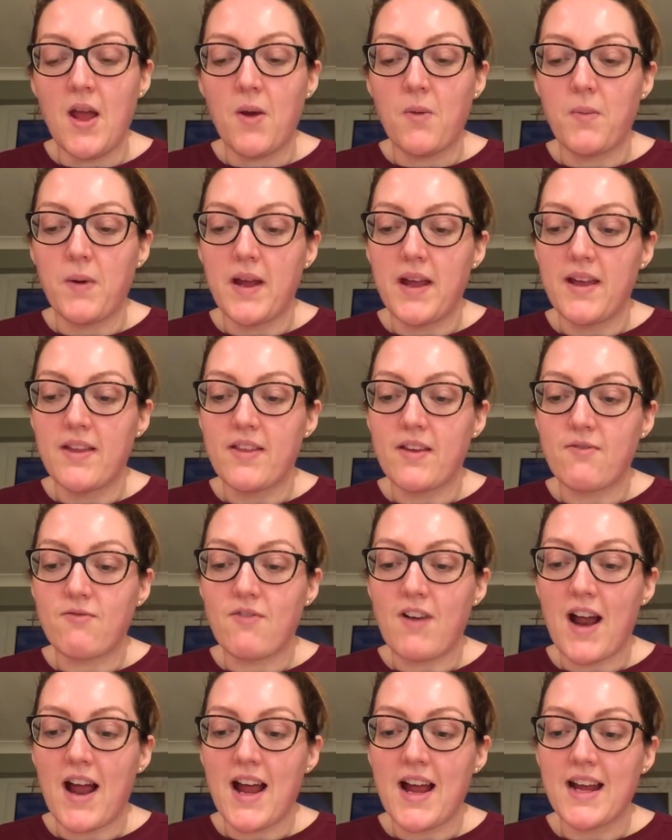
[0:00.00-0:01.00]
with
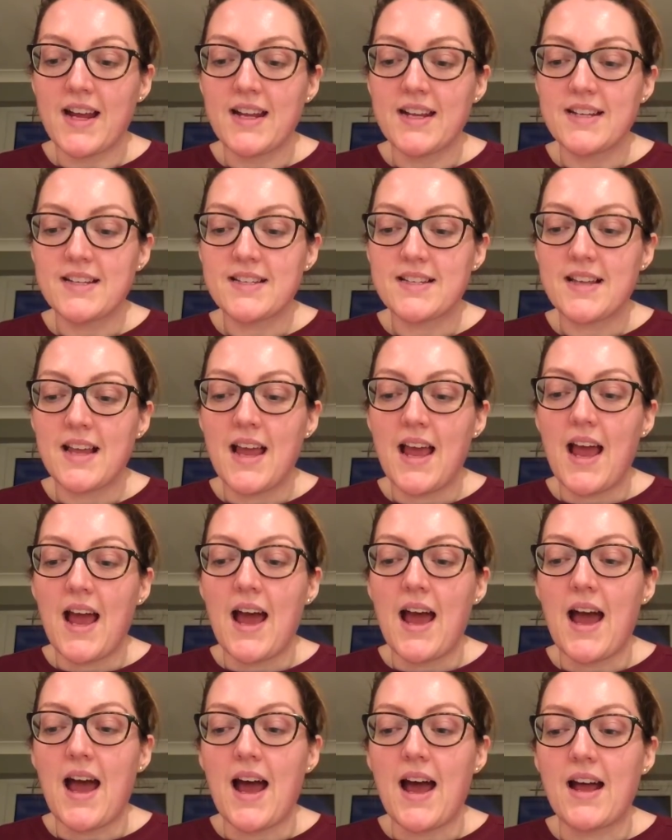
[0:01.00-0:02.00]
rice
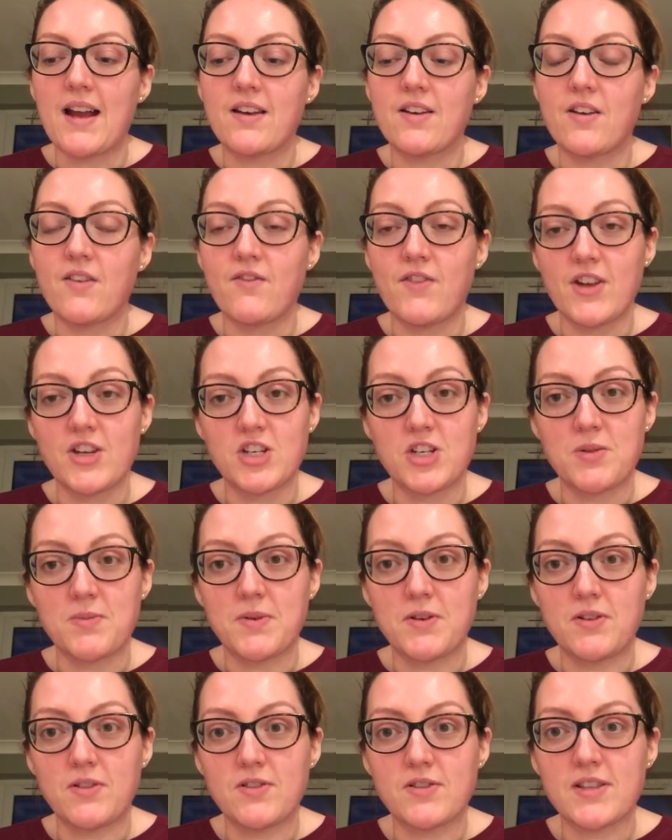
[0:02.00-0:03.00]
and
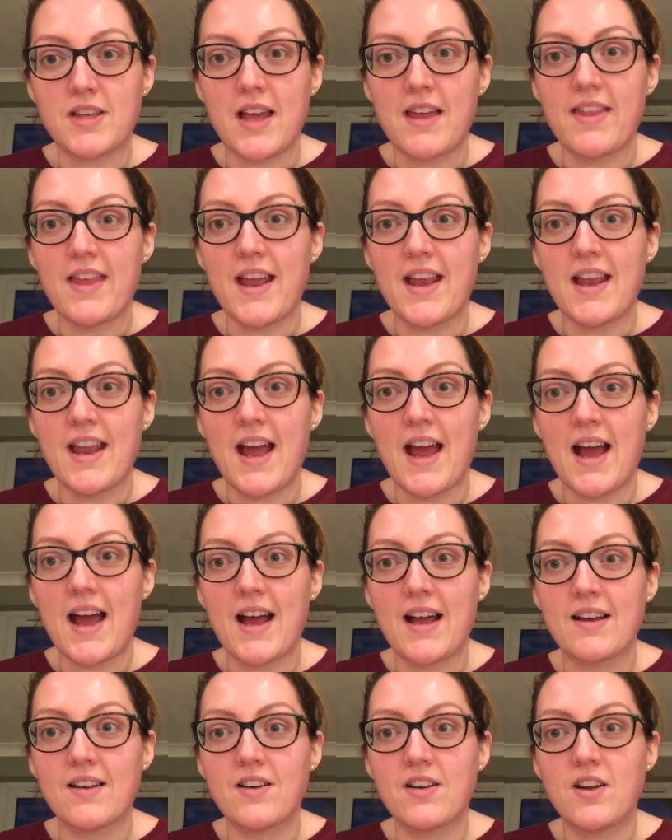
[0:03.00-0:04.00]
vegetables. I then
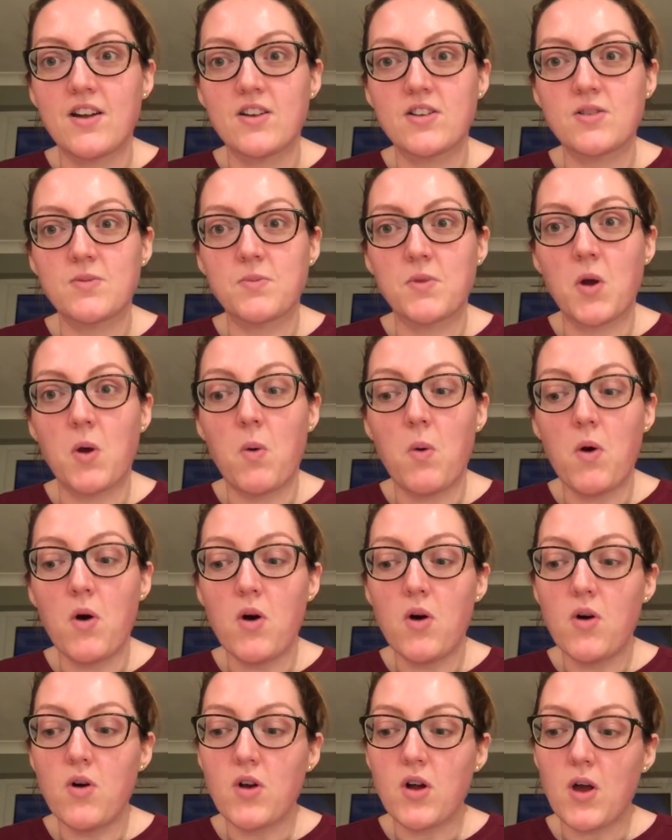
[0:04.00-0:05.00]
had some
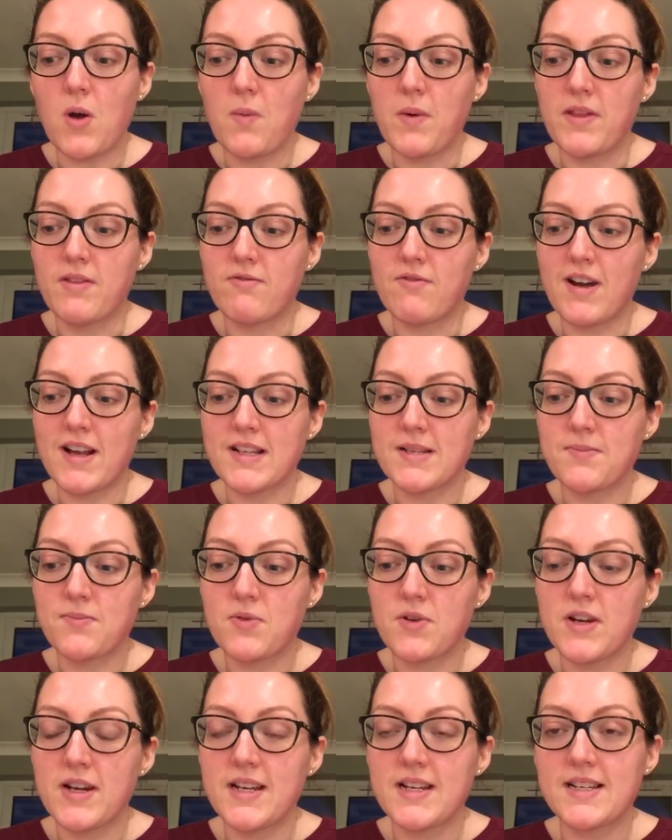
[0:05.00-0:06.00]
quark with
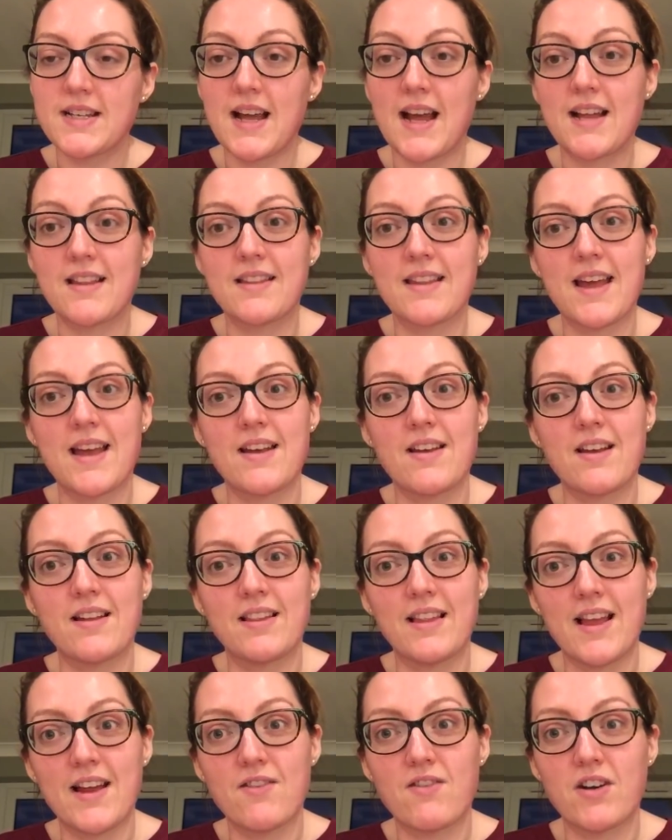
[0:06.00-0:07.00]
raspberries, and then
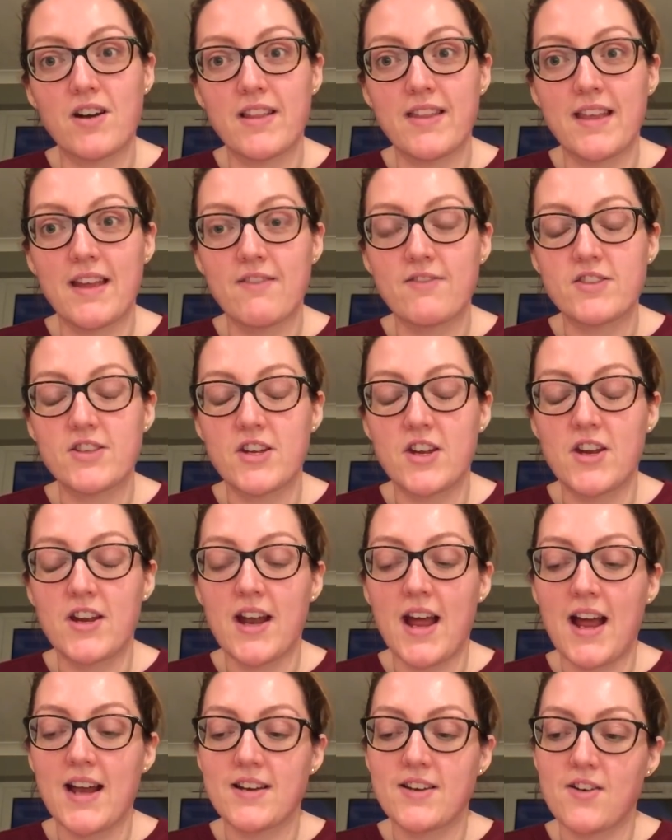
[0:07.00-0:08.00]
later on in the afternoon I
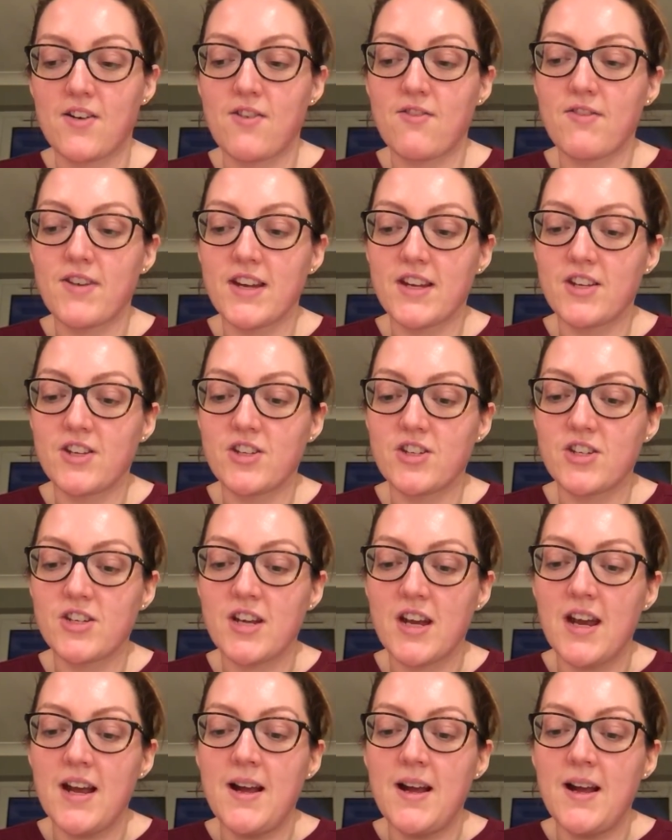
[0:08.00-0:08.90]
had an orange.